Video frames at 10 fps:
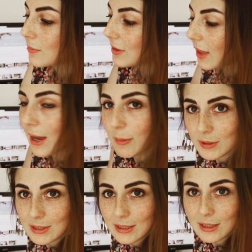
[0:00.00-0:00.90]
with
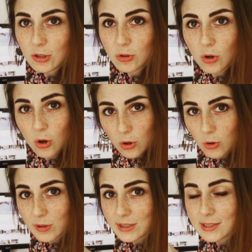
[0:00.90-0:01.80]
Hyperdia, you're
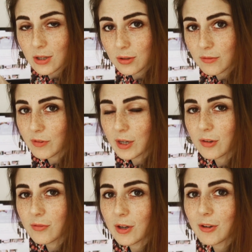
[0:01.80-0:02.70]
always on a
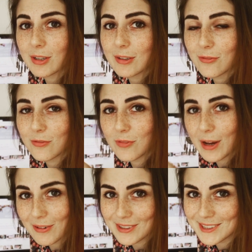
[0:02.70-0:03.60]

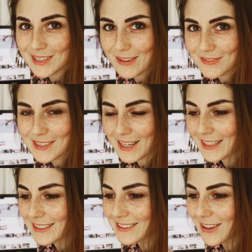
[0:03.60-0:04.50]
very safe
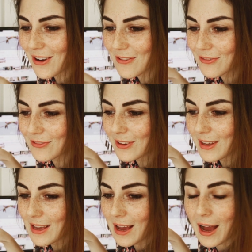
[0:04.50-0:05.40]
side of
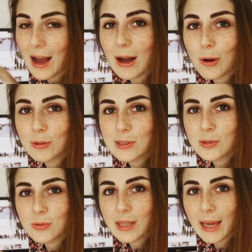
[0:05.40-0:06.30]
how
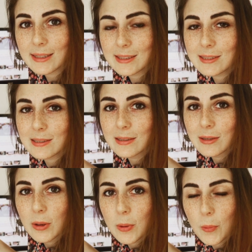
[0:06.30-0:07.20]
to get
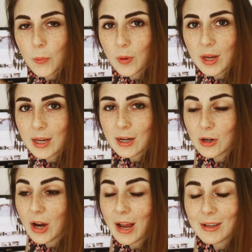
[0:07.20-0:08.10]

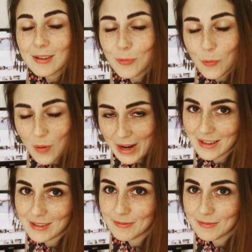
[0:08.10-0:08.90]
where and when.